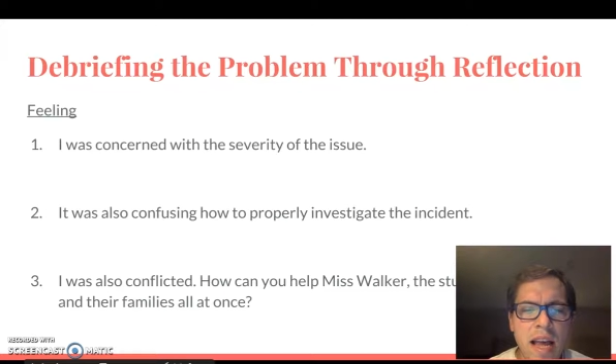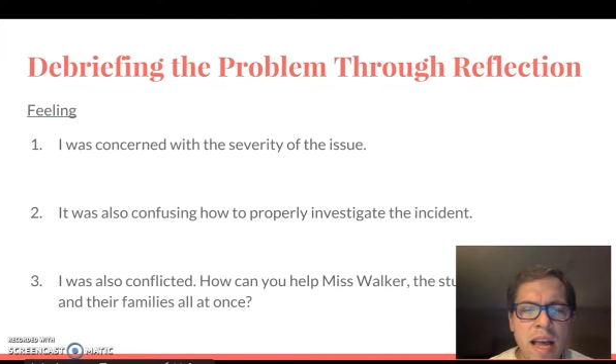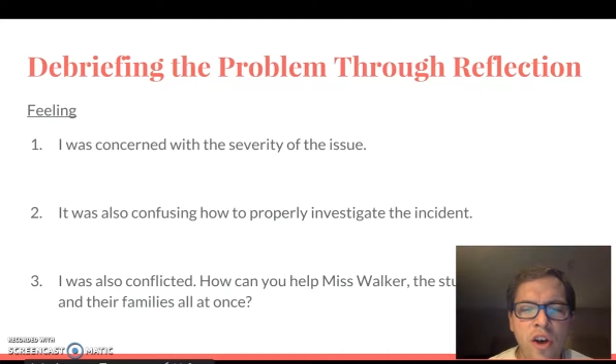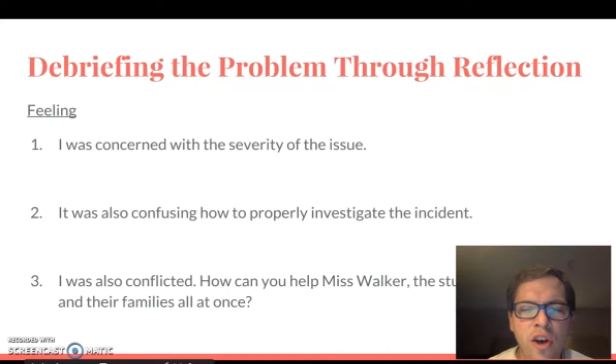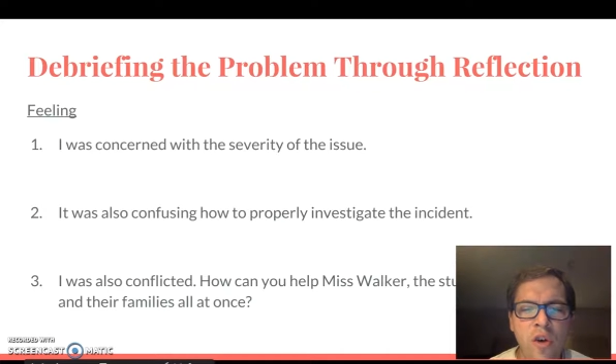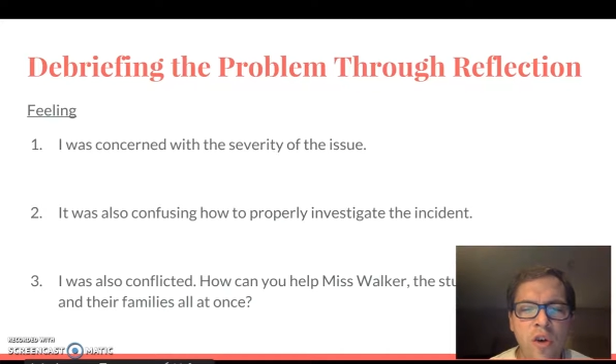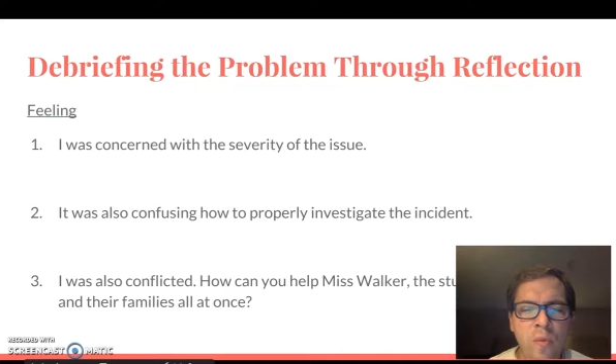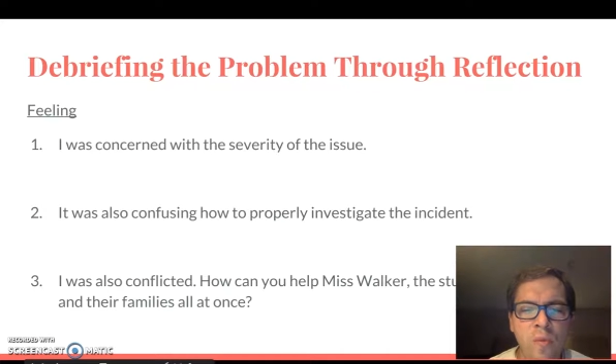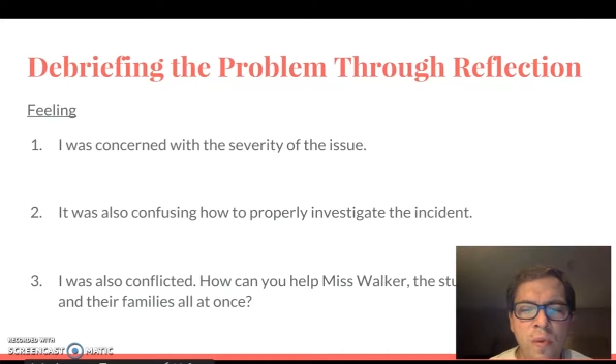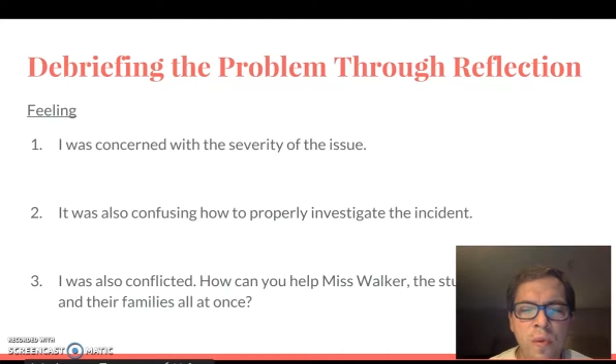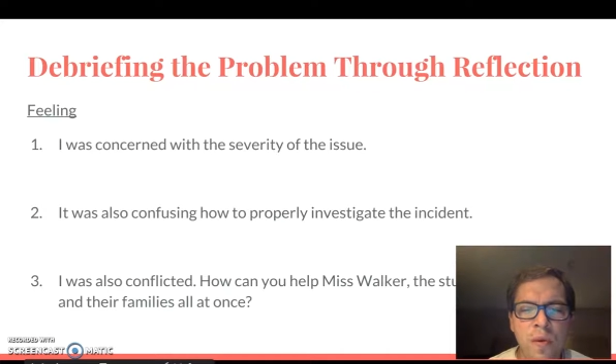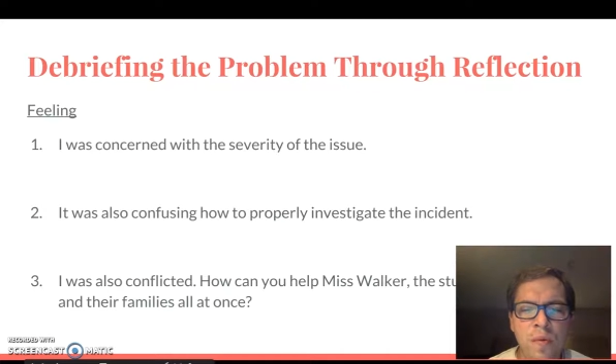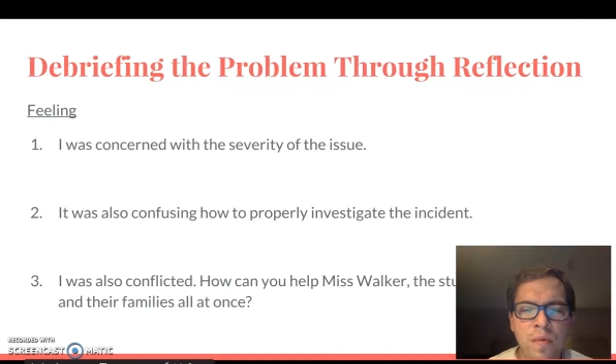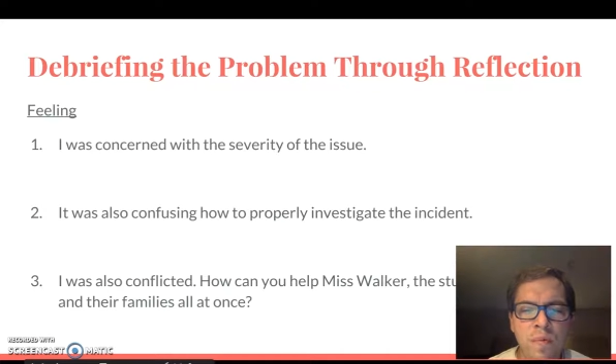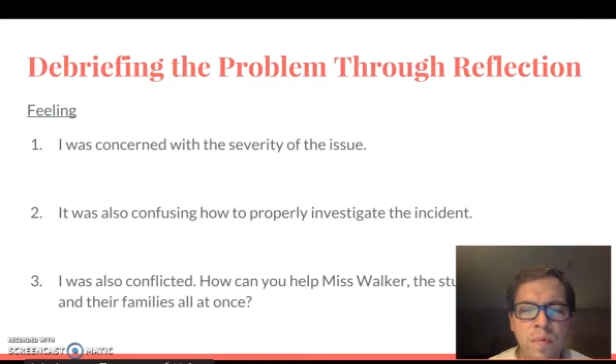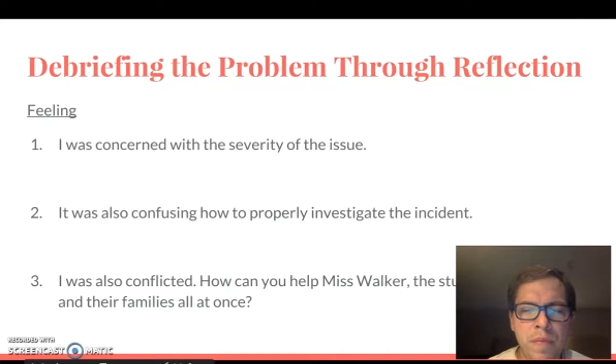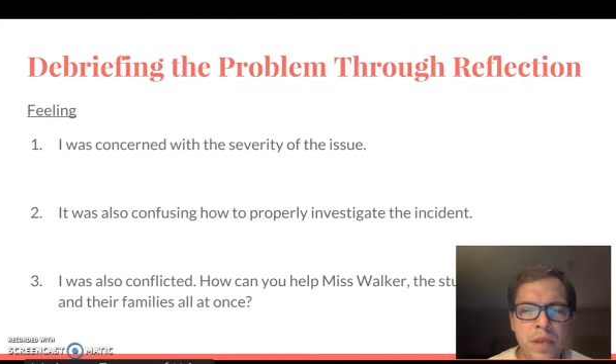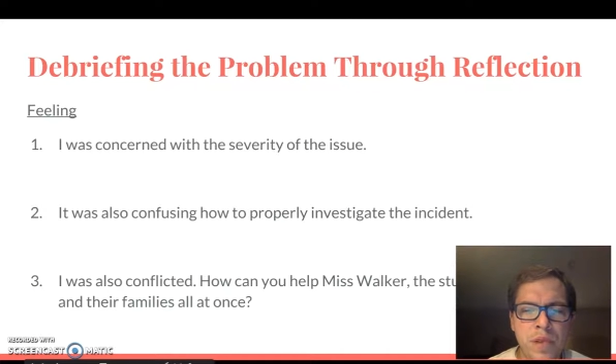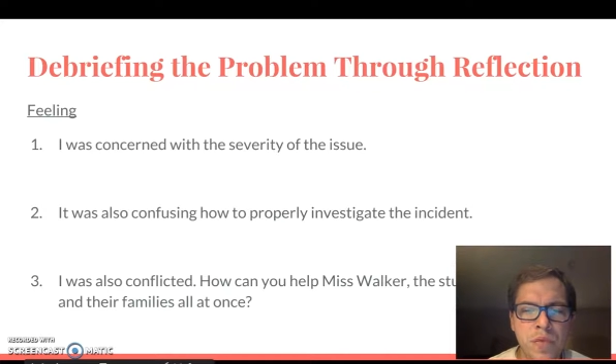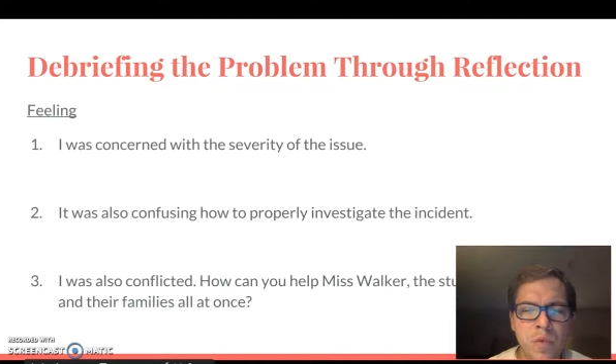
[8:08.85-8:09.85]
help
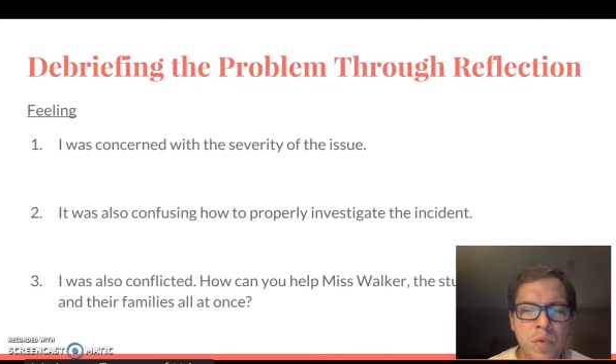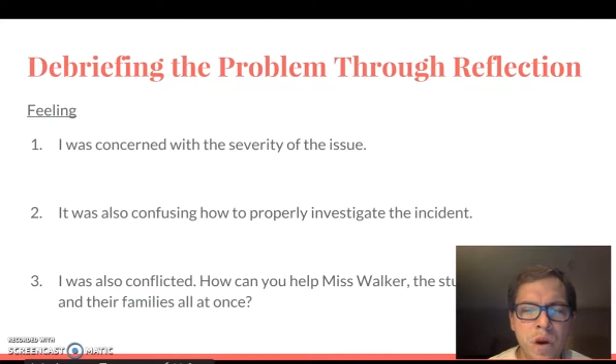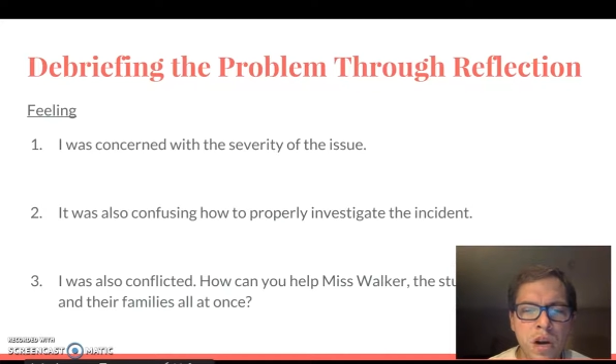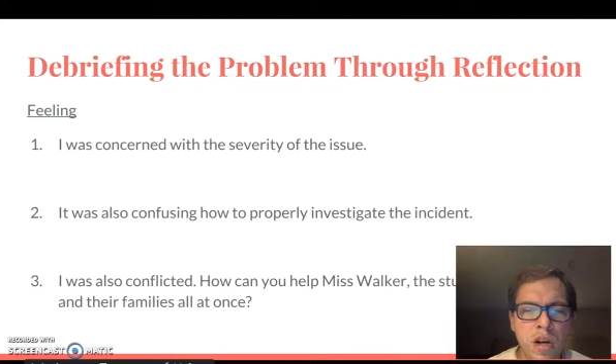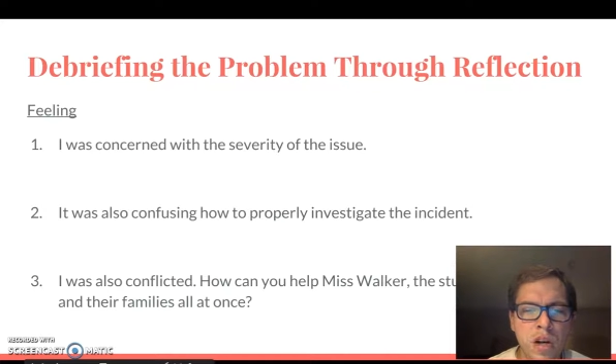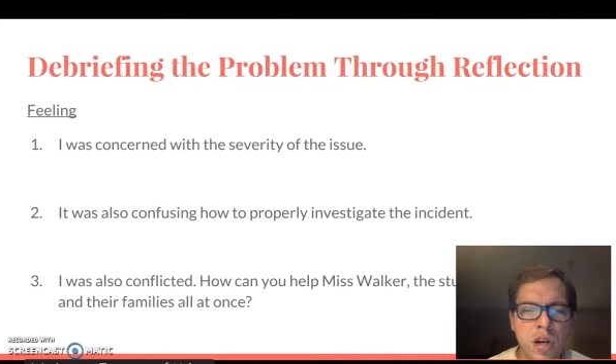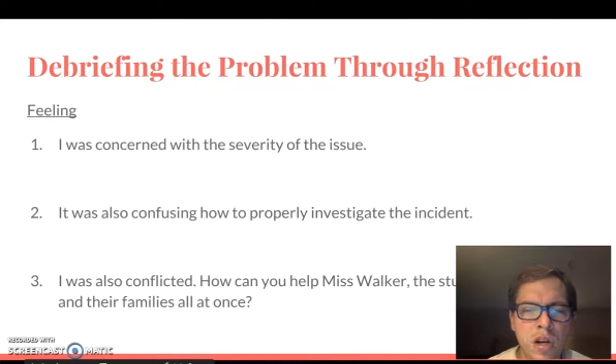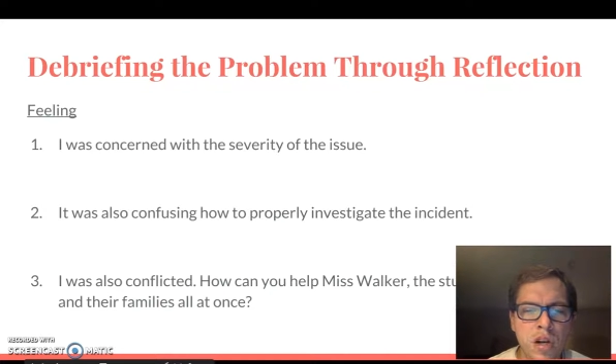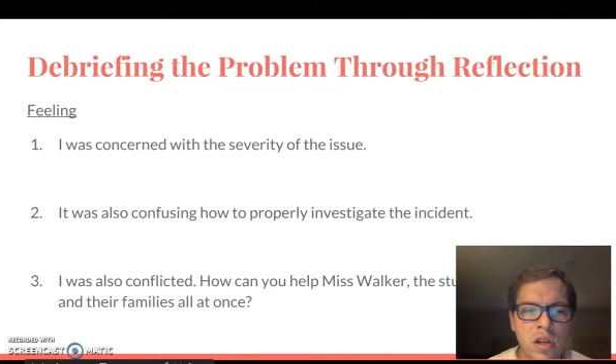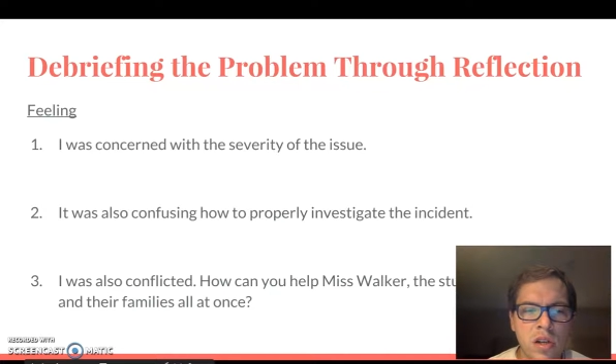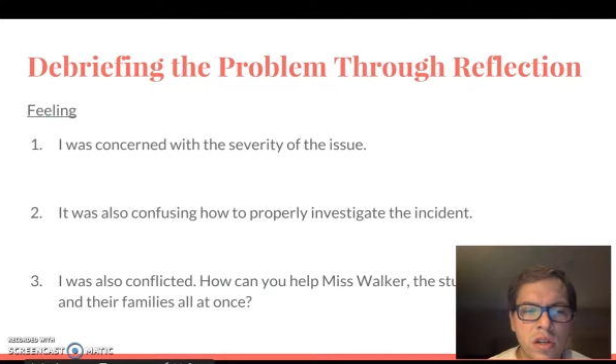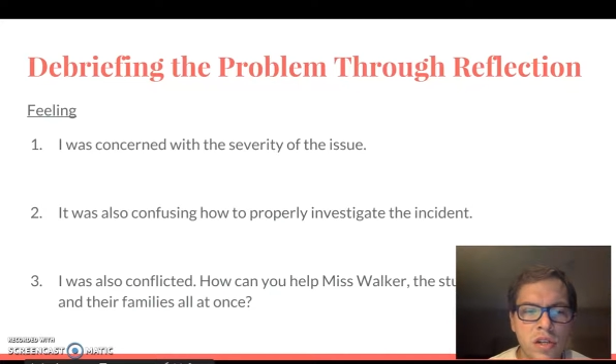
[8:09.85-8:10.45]
Miss Walker,